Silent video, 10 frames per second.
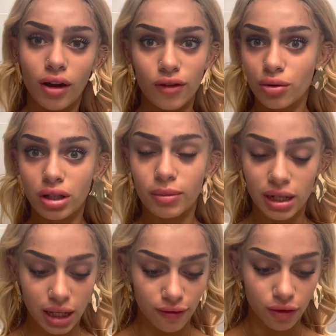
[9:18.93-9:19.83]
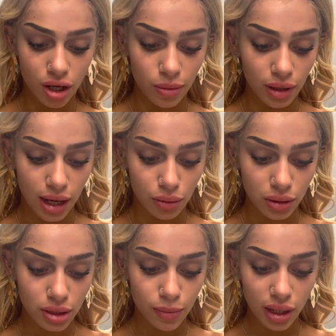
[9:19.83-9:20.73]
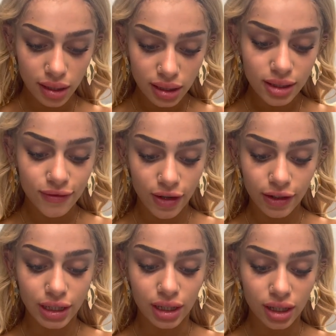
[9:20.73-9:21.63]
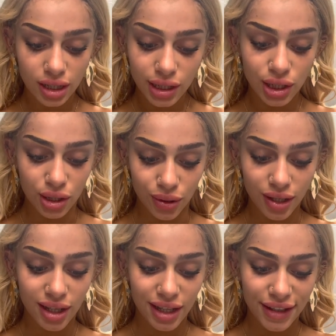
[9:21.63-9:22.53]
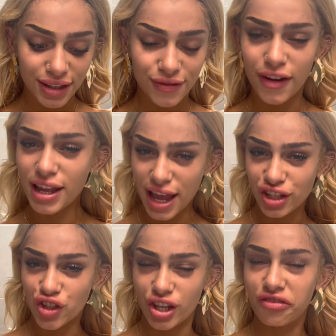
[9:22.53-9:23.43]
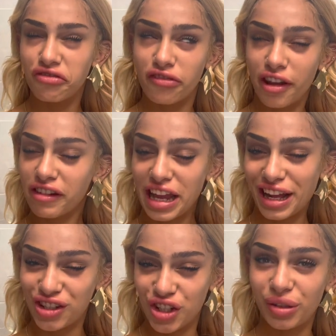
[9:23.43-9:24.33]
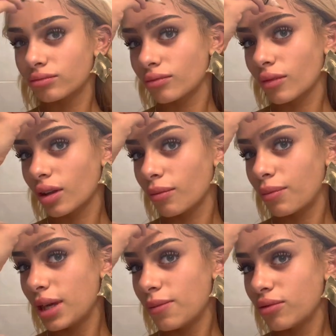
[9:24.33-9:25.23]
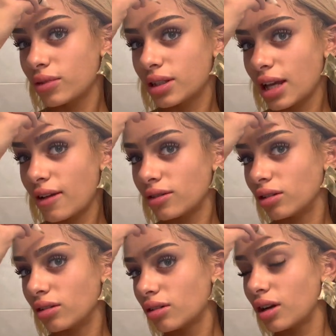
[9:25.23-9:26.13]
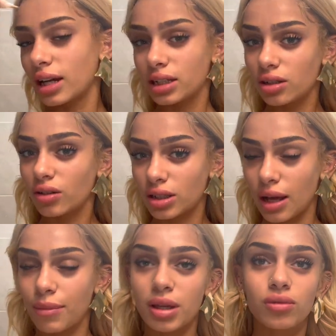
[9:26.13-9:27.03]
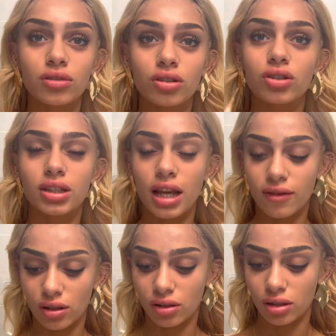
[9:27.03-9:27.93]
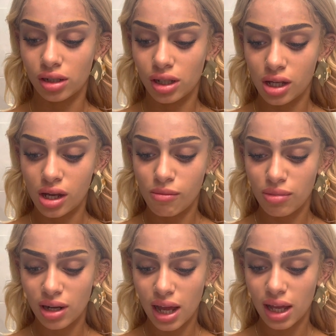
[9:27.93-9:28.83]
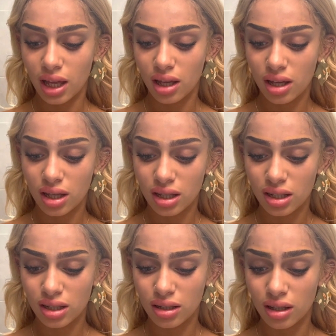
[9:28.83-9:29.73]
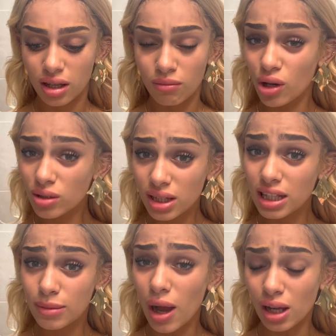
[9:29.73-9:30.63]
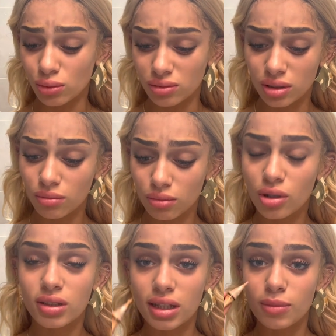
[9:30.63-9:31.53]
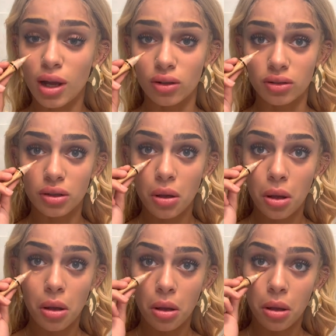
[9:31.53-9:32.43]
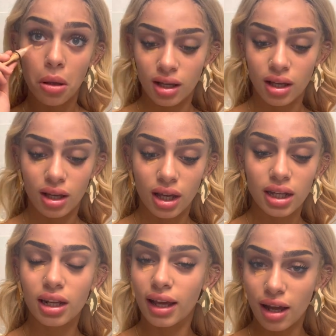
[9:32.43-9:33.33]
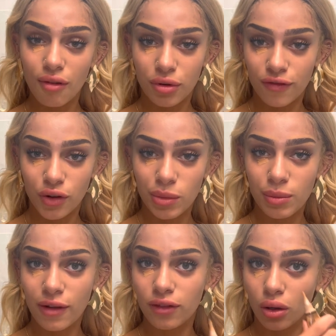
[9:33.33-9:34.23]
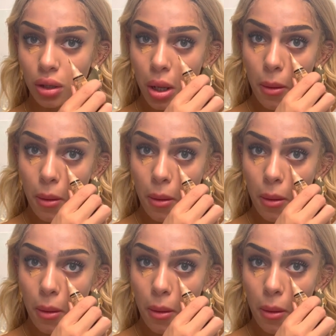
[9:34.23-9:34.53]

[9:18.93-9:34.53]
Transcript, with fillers: I've only been here for a couple of hours, Berlin's very cute. It's very edgy, very edgy. People stare a lot. I didn't notice that. People do stare a lot. But like, mostly smiles. Mostly smiles. And like, I've been filming my vlog